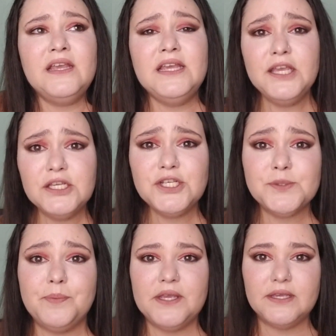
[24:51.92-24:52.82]
he could
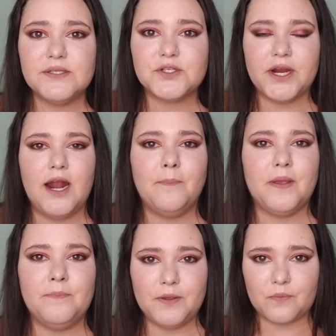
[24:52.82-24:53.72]
just be straight up
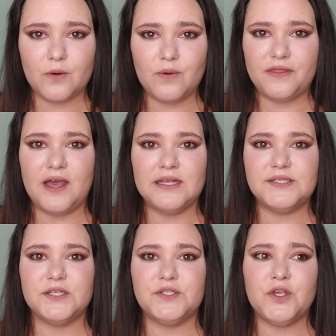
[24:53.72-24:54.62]
and be real with
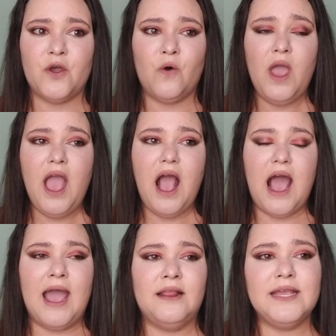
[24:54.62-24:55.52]
us. So,
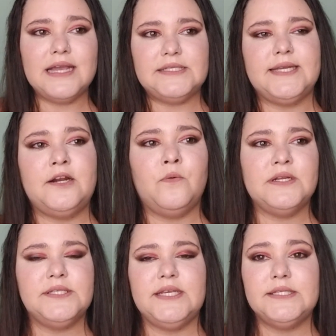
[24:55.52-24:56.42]
like I said, I don't
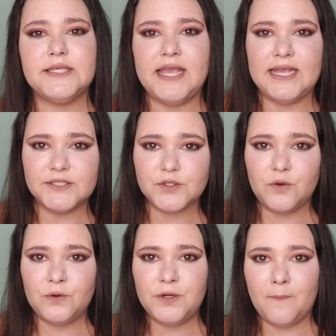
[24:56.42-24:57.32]
want to say he's
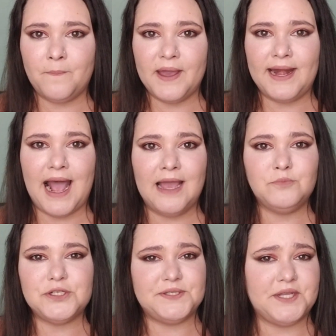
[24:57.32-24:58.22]
canceled, but I'm
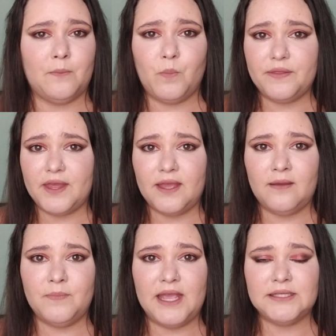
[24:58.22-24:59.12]
just done with
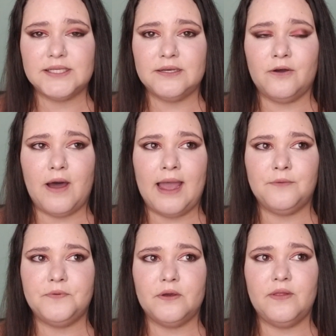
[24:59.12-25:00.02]
him until I feel